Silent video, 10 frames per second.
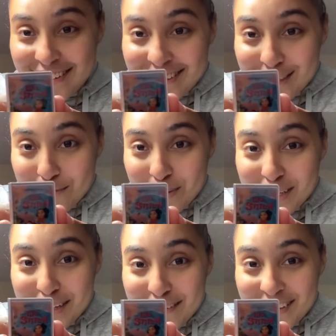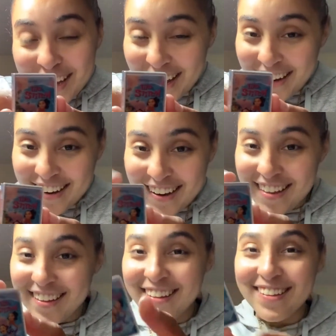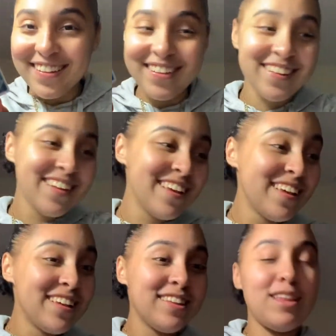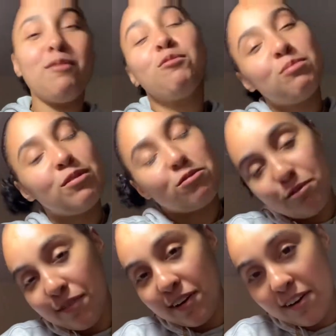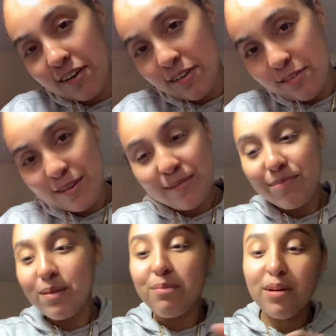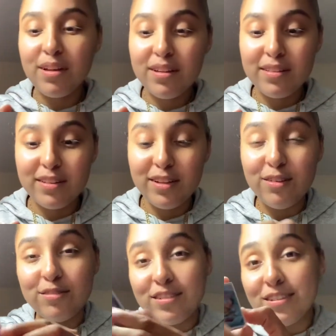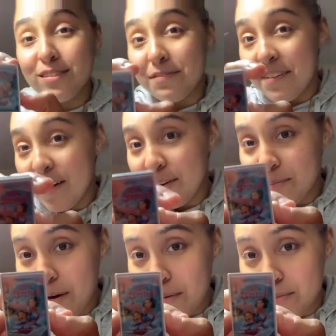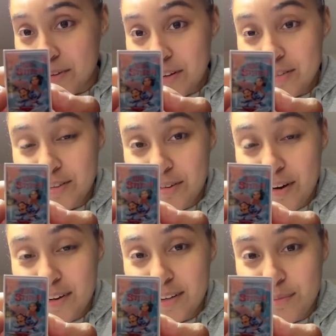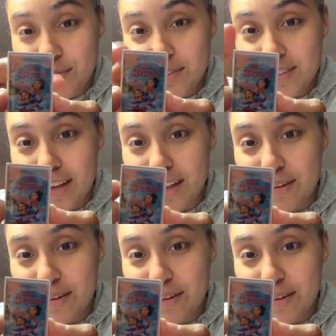Speaking of that, that would be cool if I got all 3. But Lilo and Stitch is very popular, so I'll end up just selling